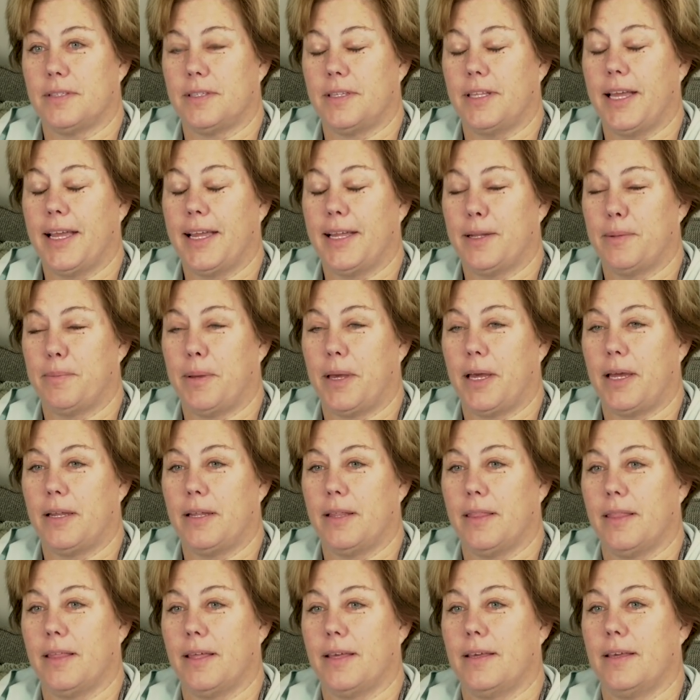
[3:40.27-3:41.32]
laying in bed
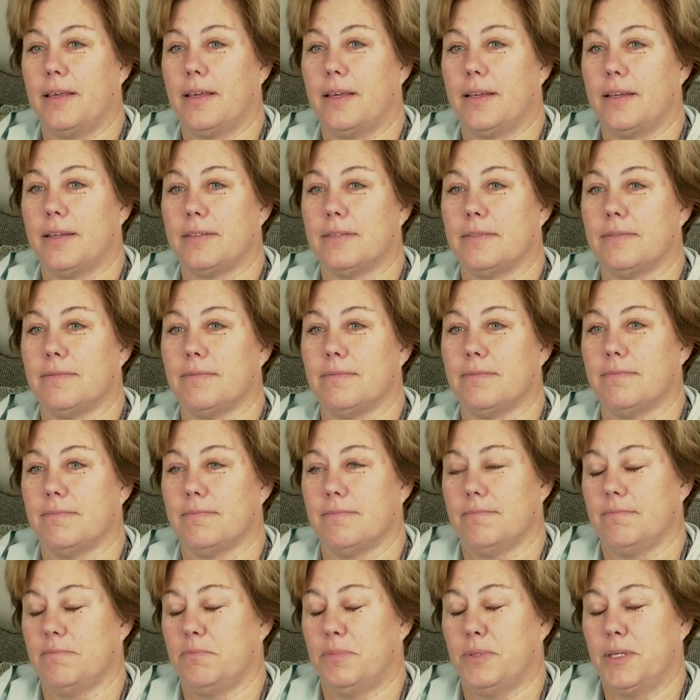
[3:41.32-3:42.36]
and thinking
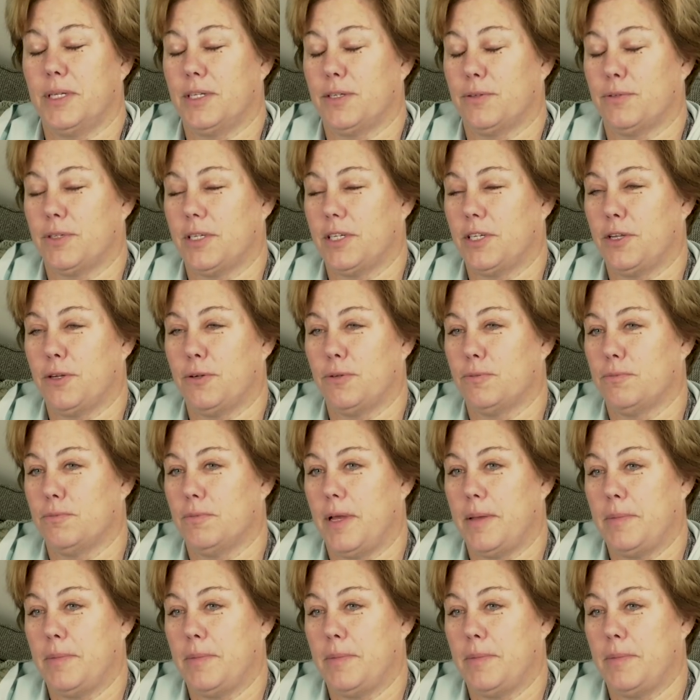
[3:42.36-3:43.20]
we didn't really know.